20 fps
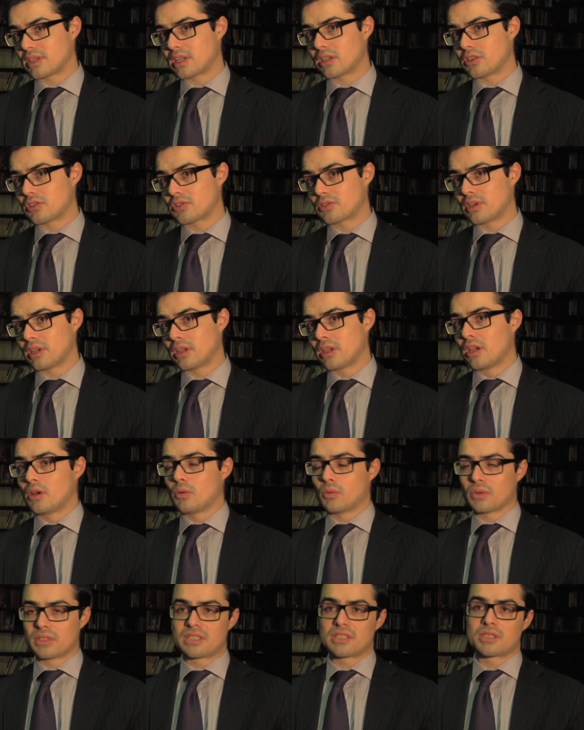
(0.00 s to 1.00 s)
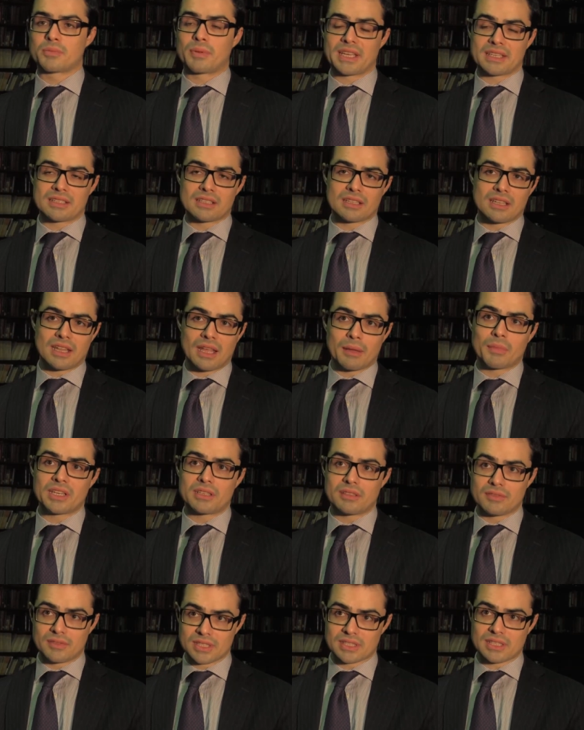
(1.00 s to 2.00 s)
country. One suspects that they
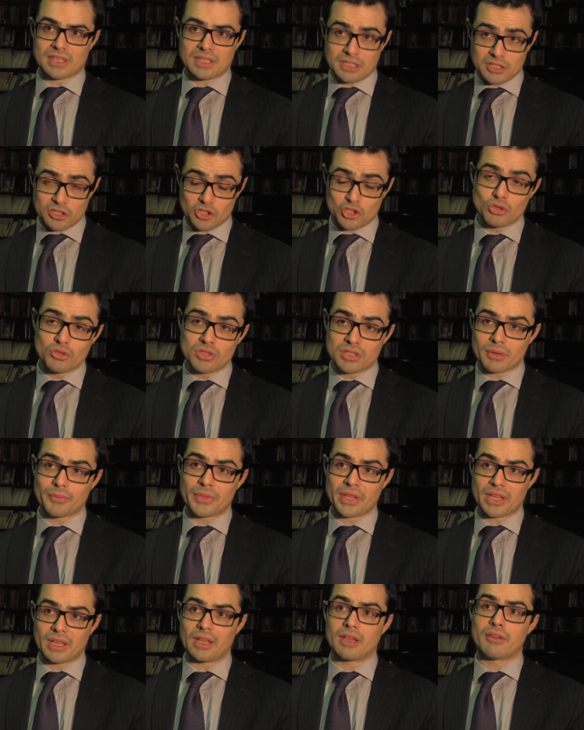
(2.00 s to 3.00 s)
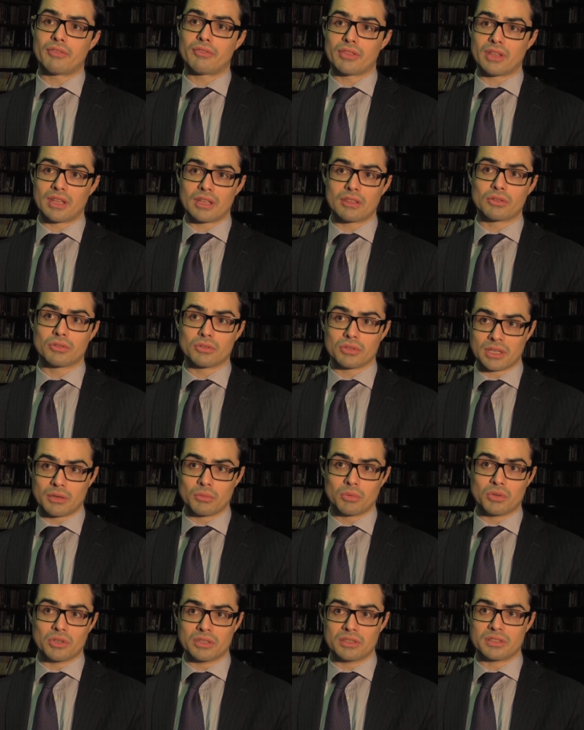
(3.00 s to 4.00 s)
might have decided to do something if they thought he
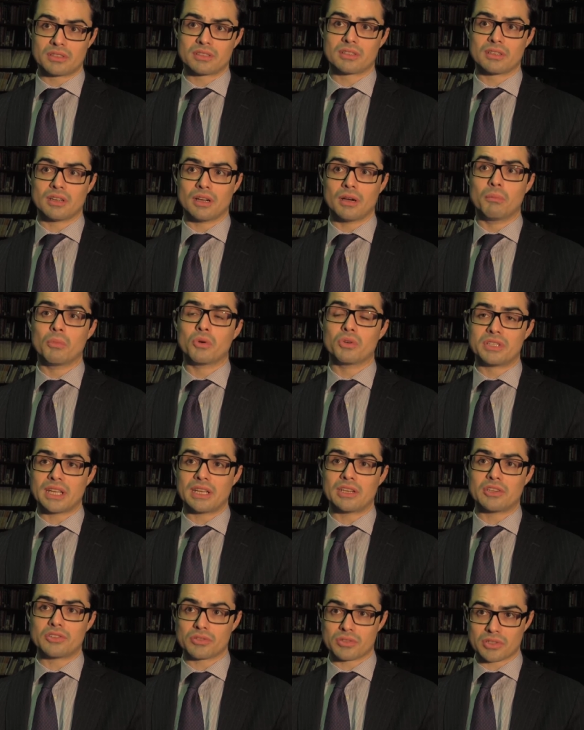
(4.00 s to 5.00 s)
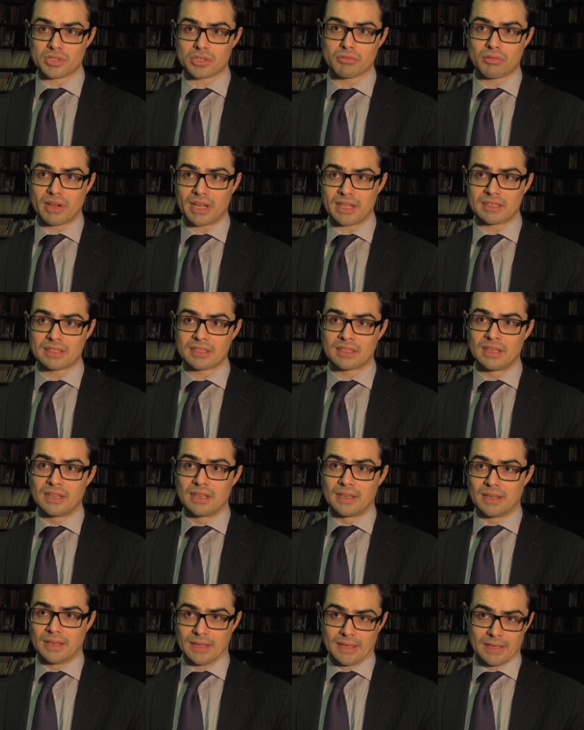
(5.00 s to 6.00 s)
was a more dangerous threat
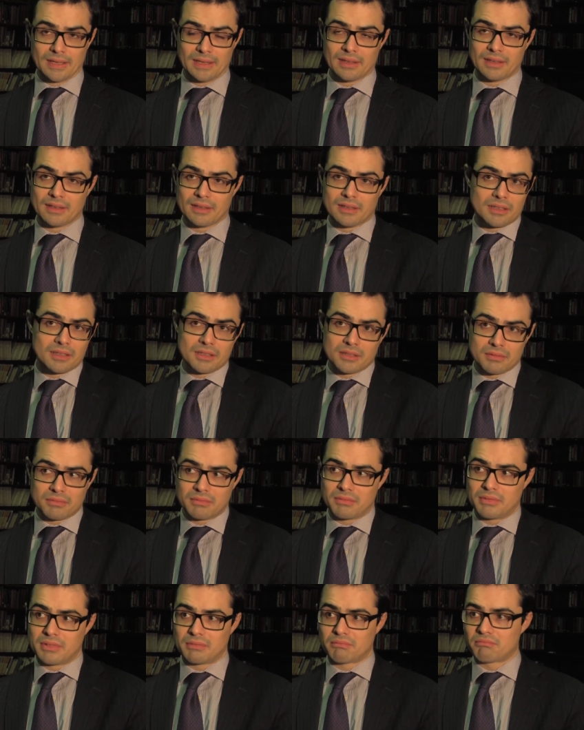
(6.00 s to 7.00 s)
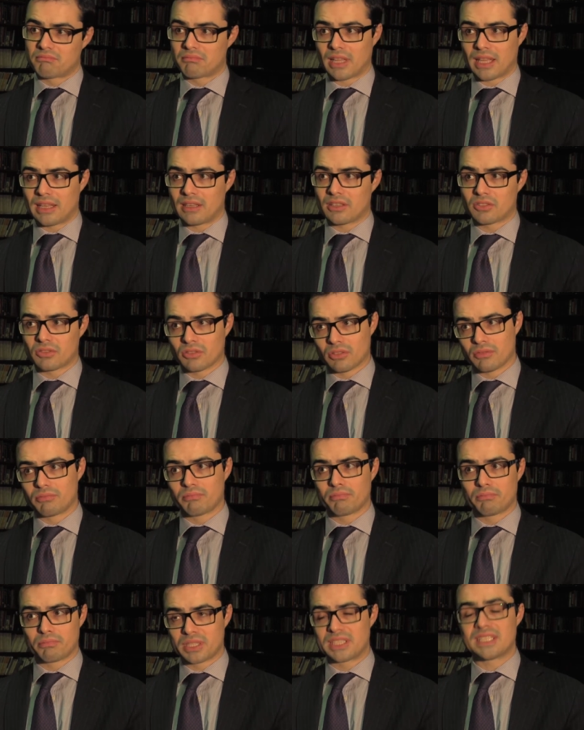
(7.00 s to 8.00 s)
uh, a sort of
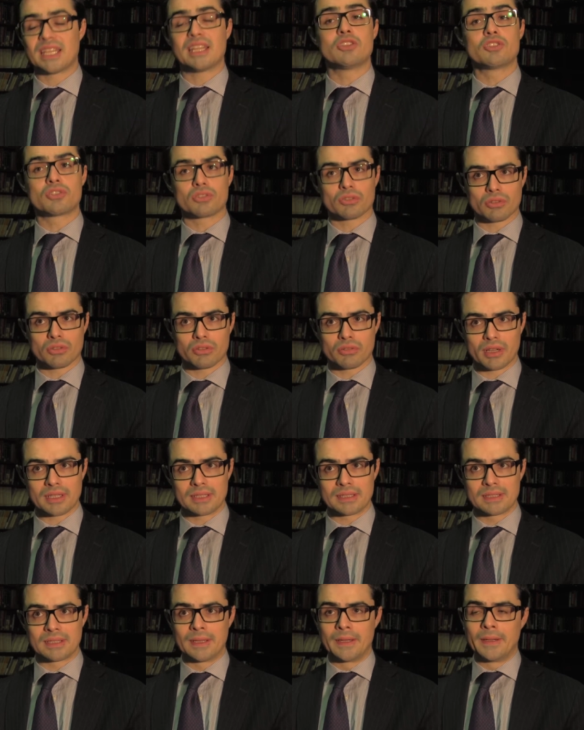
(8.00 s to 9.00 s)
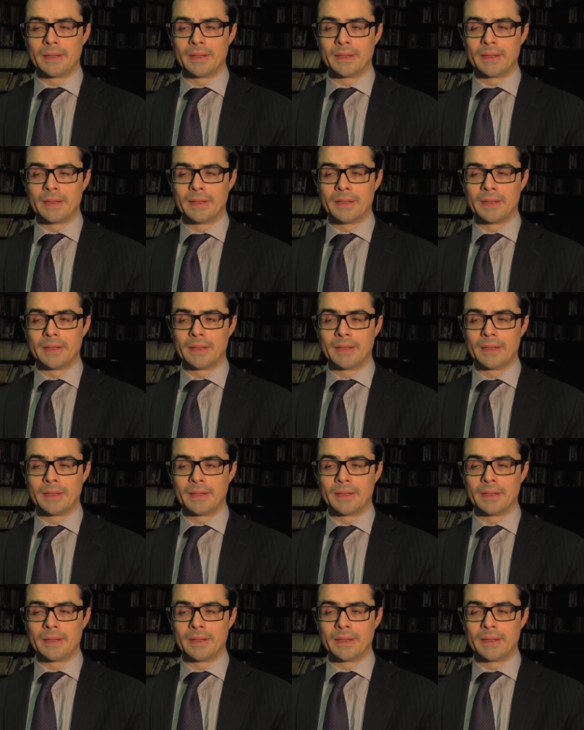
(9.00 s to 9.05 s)
potential threat.